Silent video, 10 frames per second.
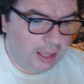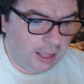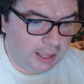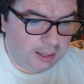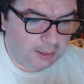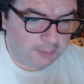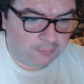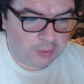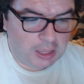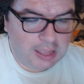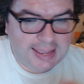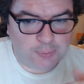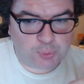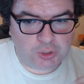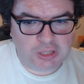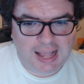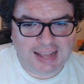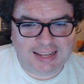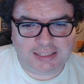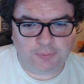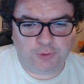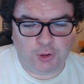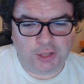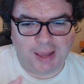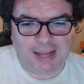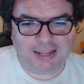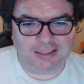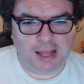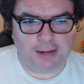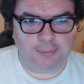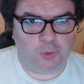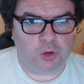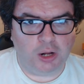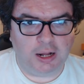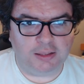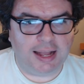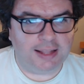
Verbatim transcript: um, it rely ends up falling back a lot more on that.